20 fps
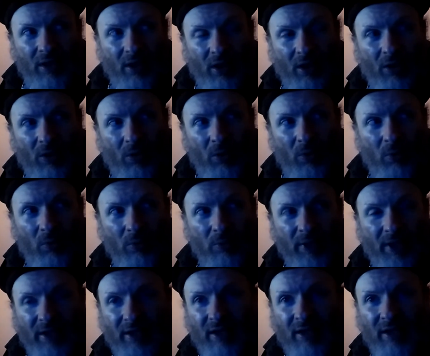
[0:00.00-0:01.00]
oh,
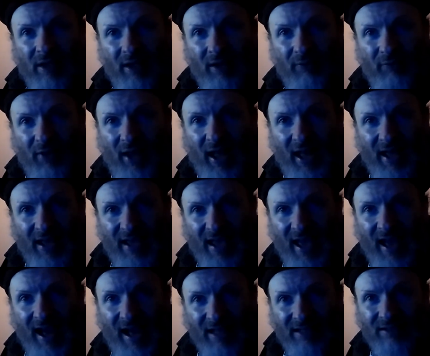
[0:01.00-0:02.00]
like kind of hi
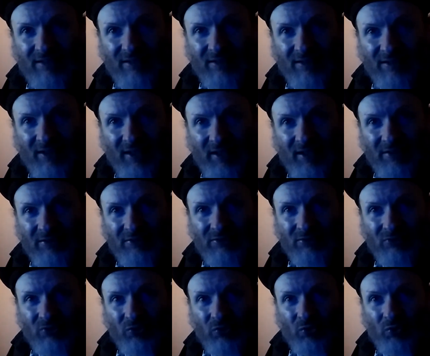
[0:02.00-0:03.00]
hat
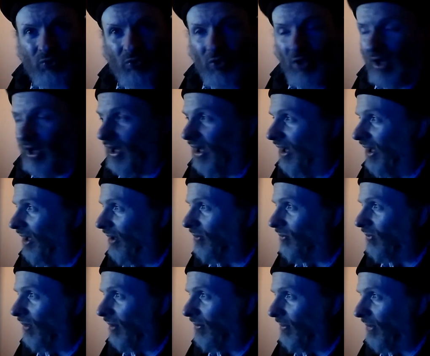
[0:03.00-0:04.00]
laden uh,
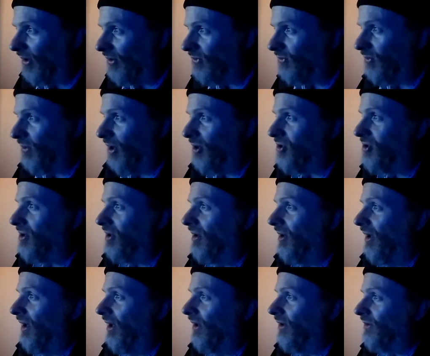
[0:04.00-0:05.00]
rhythmic
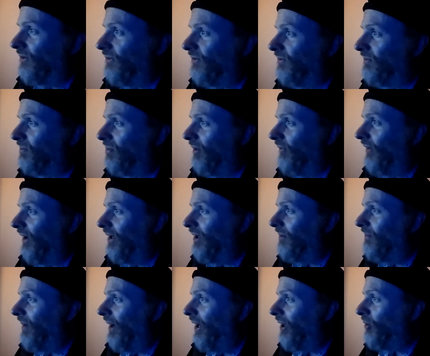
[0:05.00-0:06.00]
structure is
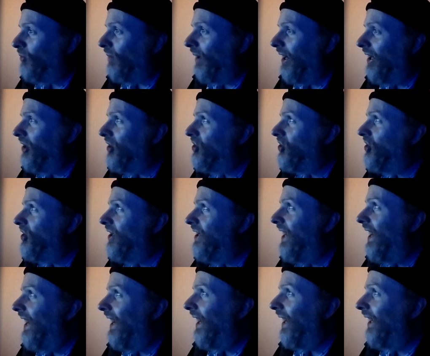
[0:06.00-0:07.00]
provided by Greg
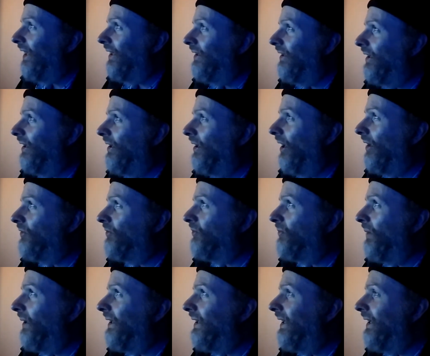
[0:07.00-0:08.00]
Sheehan, an
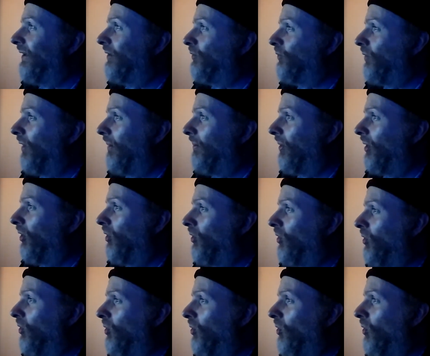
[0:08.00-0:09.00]
Australian drummer
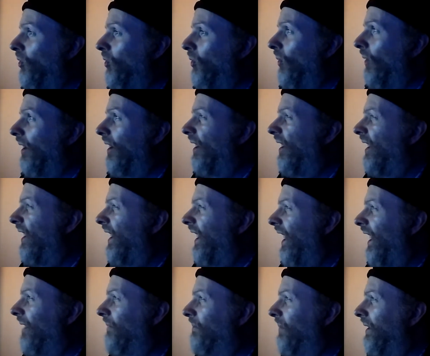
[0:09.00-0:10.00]
who
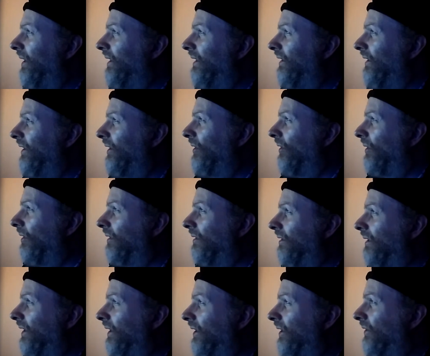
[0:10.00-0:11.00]
had been in the
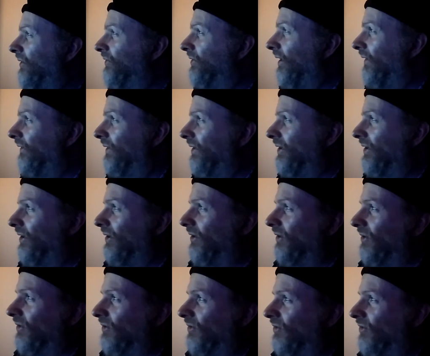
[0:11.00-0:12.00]
early
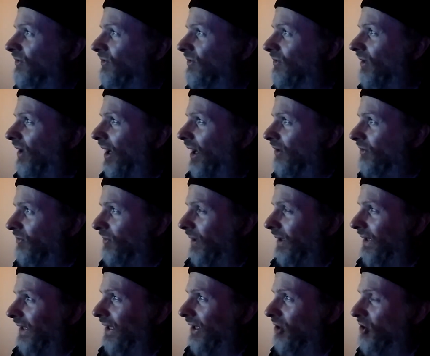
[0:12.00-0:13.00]
70s
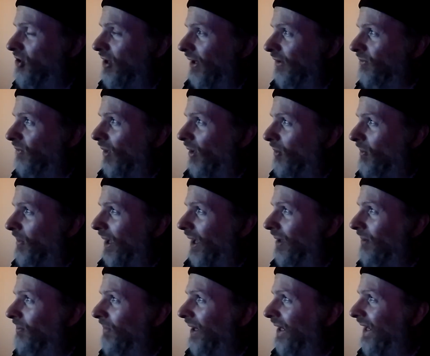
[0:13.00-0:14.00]
Australian jazz rock
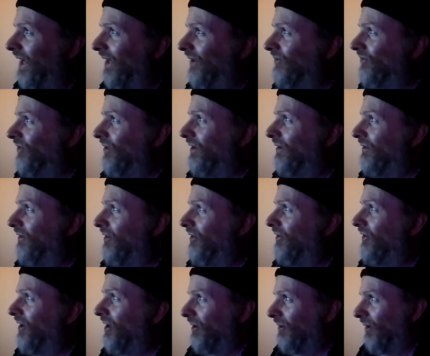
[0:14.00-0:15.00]
band Mackenzie
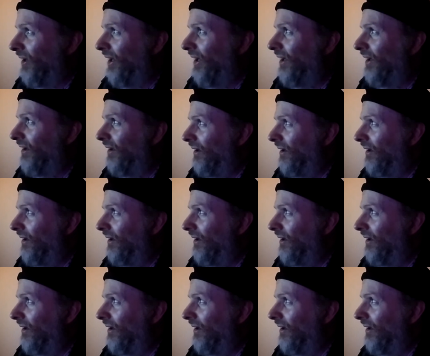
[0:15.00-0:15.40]
Theory.